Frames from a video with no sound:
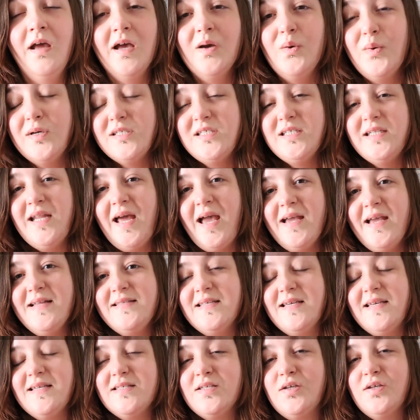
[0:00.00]
Question
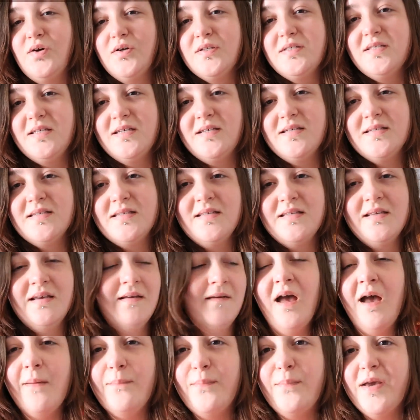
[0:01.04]
8 is Gutters.
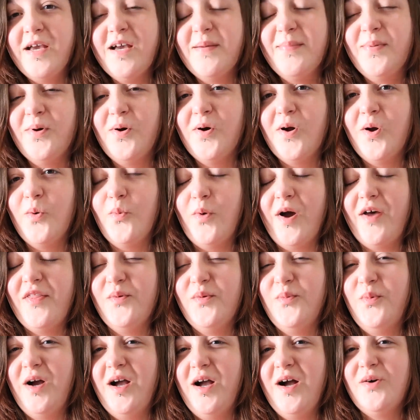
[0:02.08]
Pick a book where
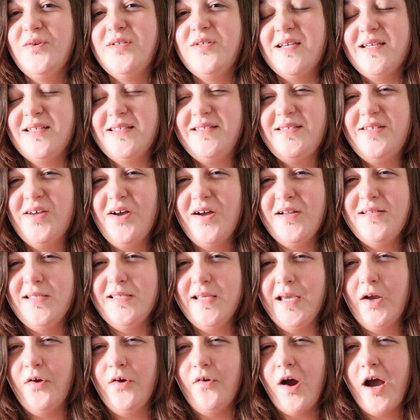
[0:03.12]
the world is
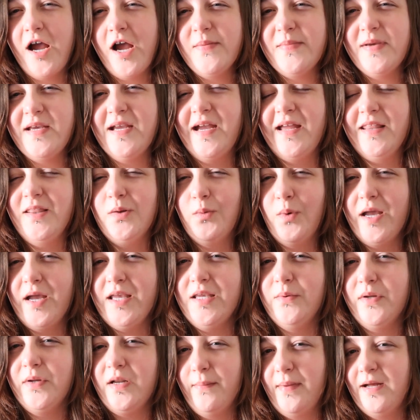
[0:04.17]
dirty and grimy in the way
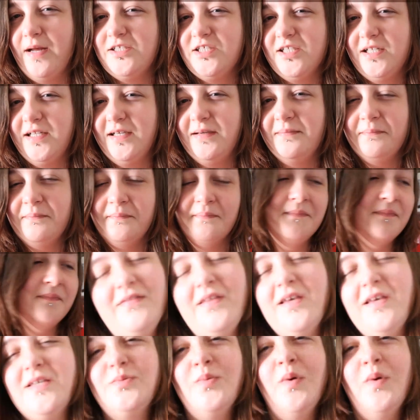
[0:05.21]
you would imagine it.
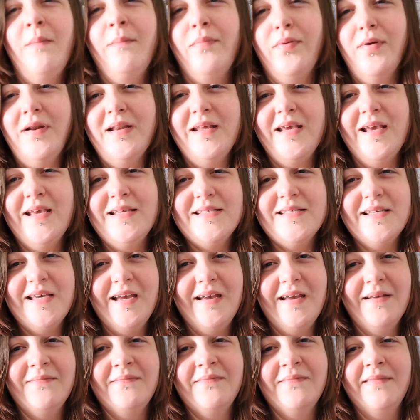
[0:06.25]
This one pretty
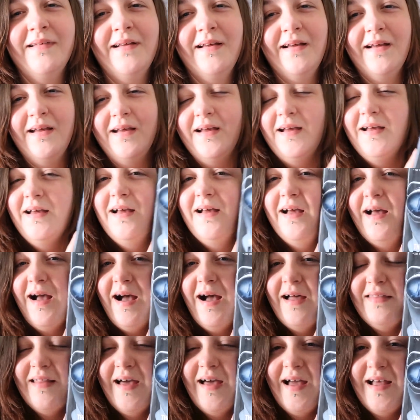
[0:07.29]
easy,
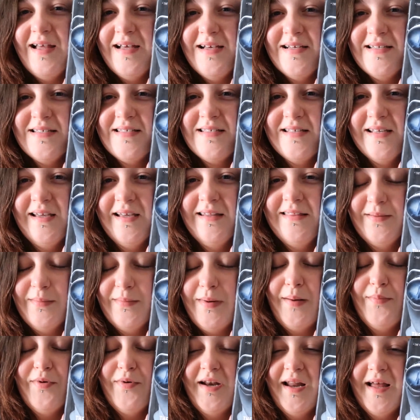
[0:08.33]
and that is The
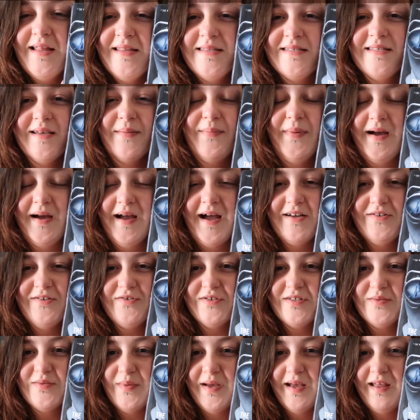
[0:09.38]
Marbury Lens by
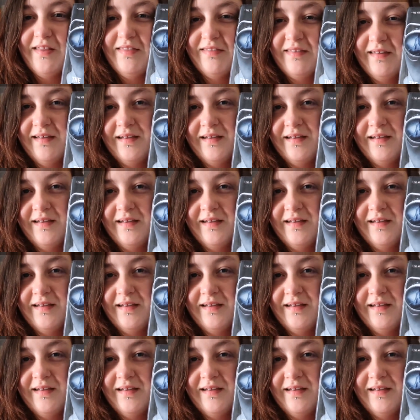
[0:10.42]
Andrew Smith.